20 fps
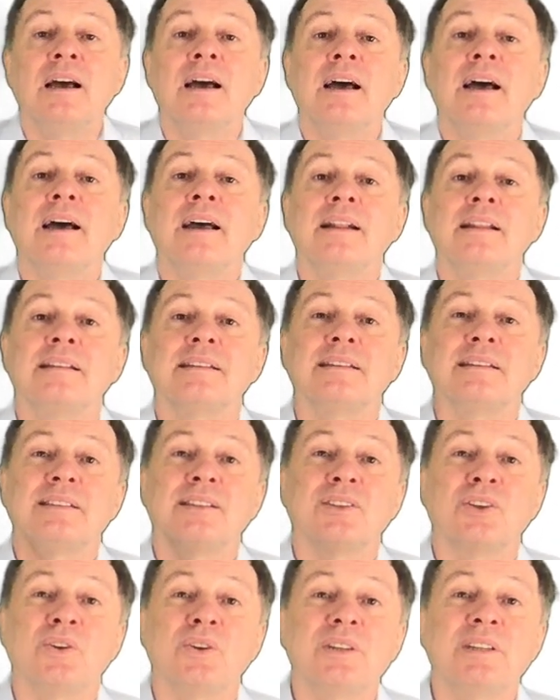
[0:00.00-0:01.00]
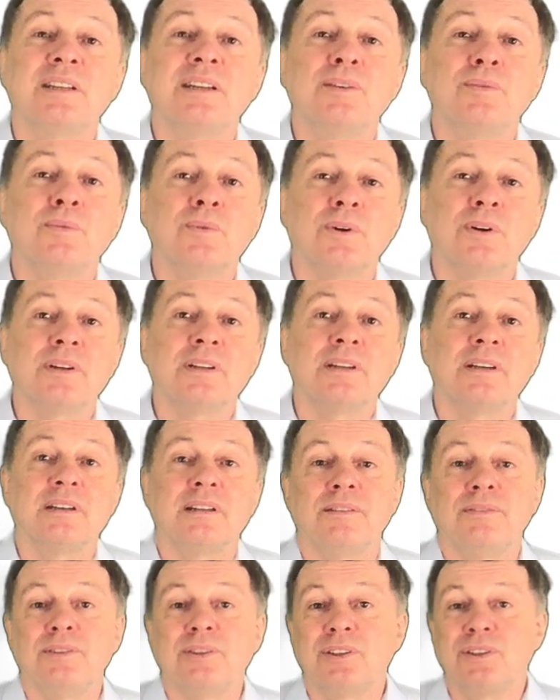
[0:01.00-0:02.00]
And the salty water,
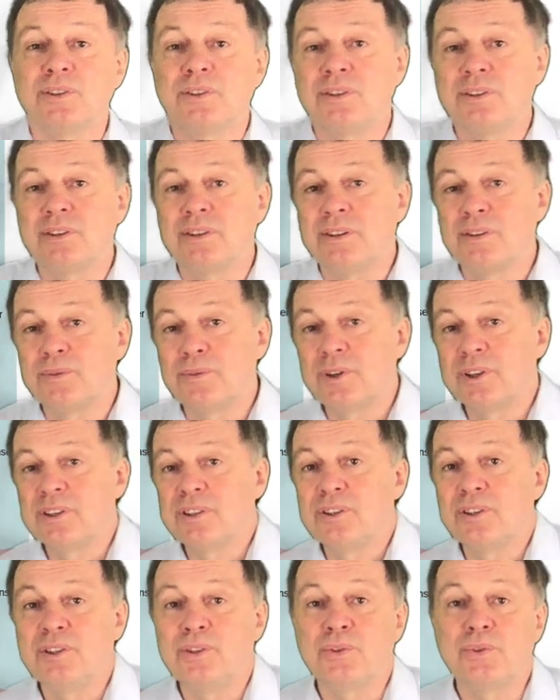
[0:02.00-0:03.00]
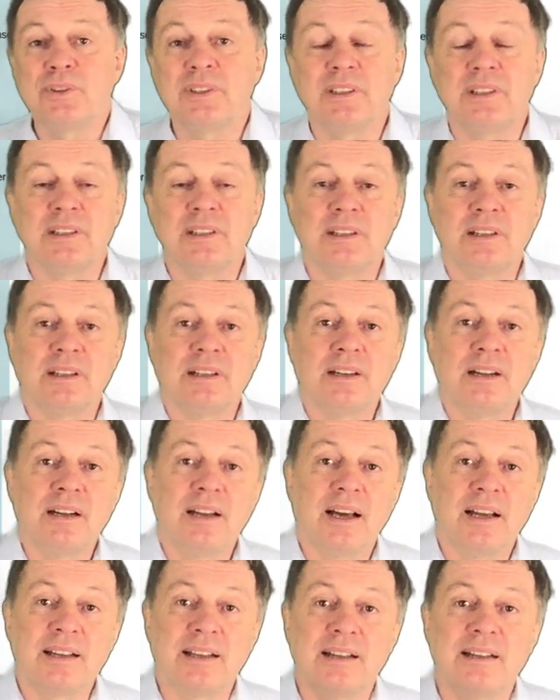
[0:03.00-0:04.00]
if you don't want to use it,
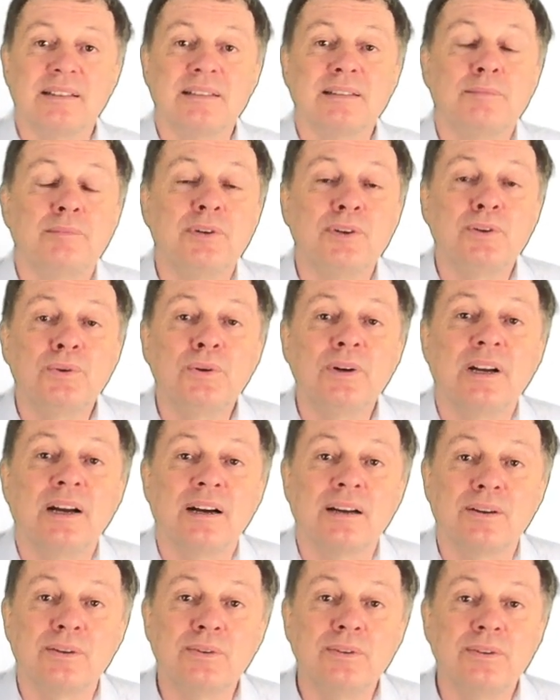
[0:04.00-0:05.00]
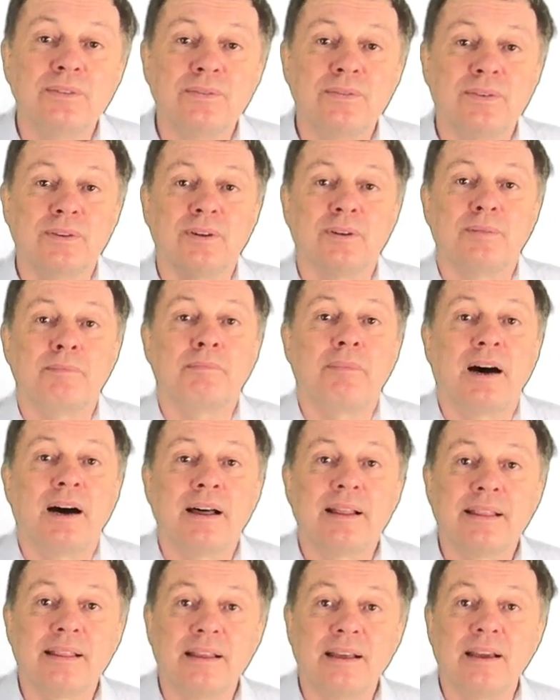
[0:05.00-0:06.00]
like in the Blue Lagoon for
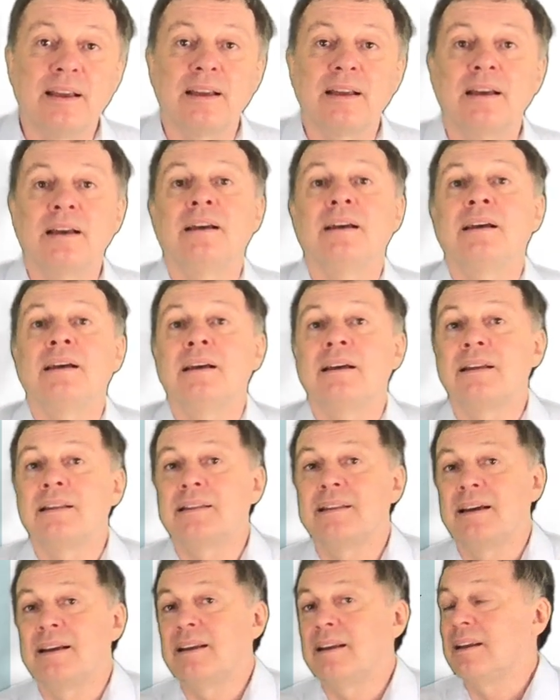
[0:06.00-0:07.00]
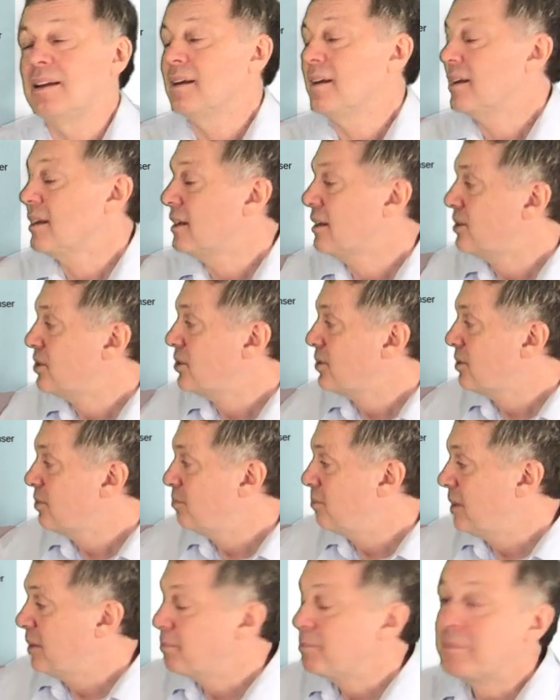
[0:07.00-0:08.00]
bathing, then
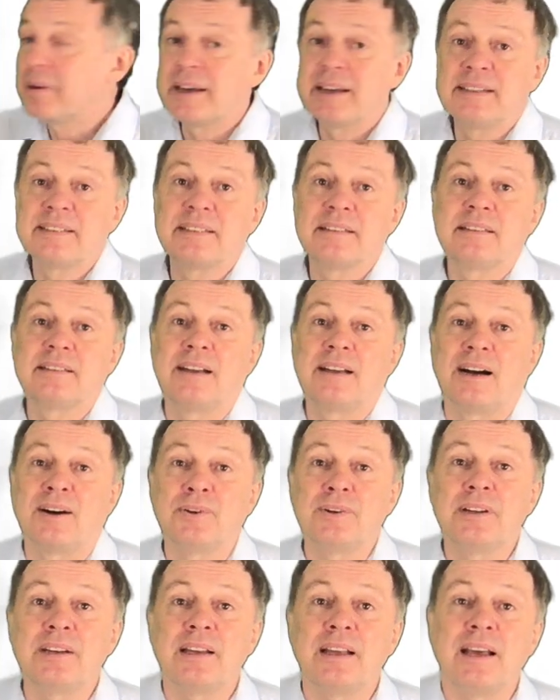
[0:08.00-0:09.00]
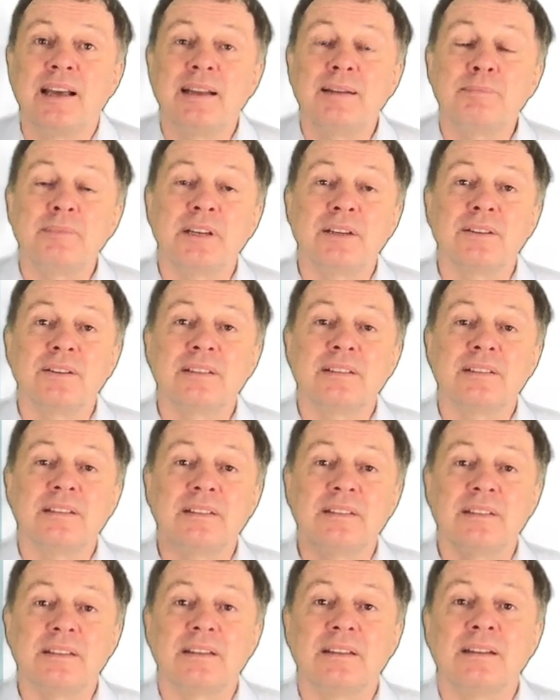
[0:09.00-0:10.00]
should be pressed down again, because
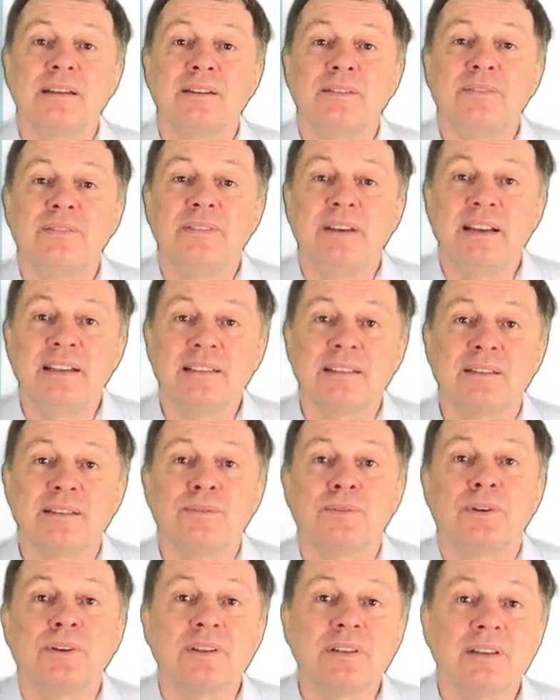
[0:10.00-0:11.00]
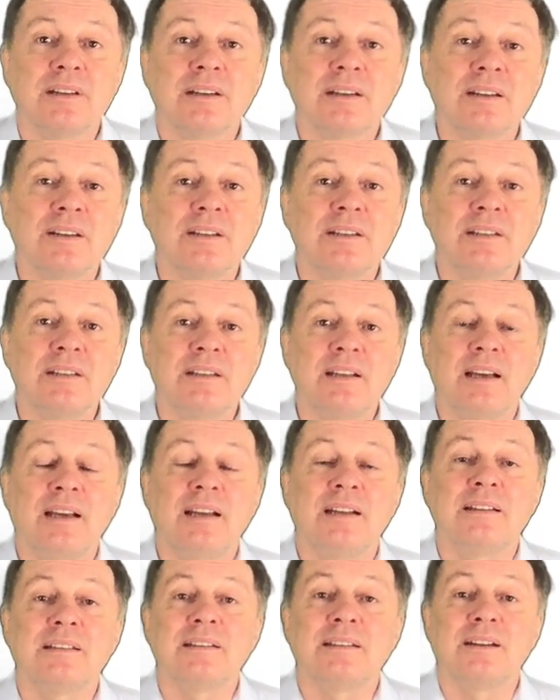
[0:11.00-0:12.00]
this wastewater
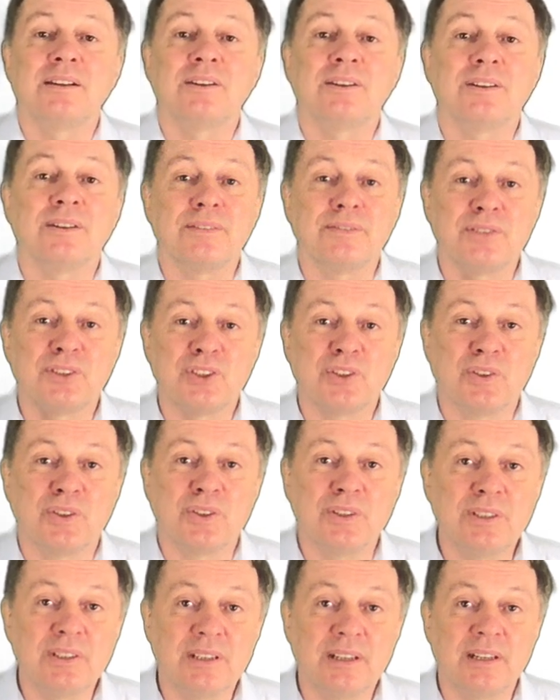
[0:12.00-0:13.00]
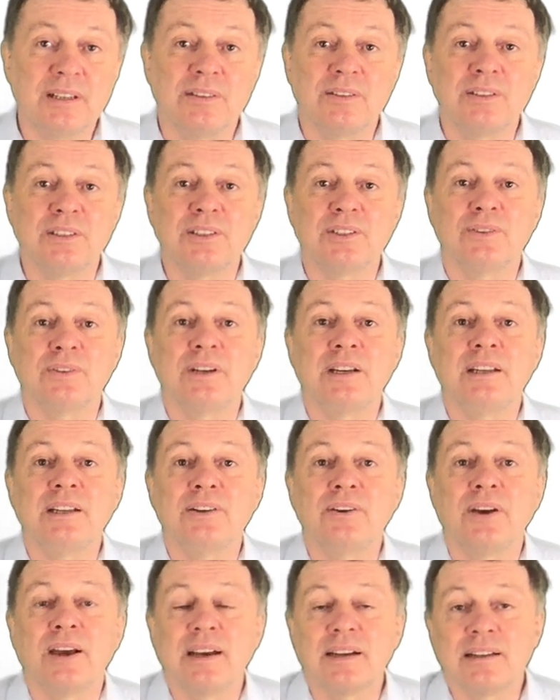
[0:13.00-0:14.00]
contains a lot of salt and also
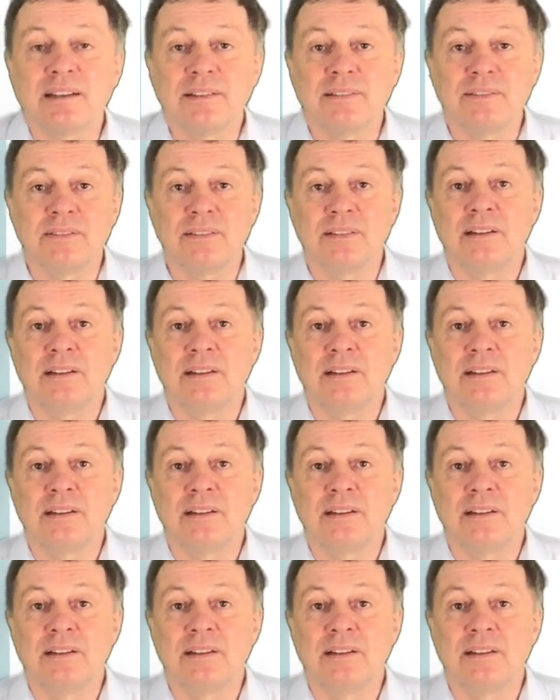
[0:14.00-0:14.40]
radioactive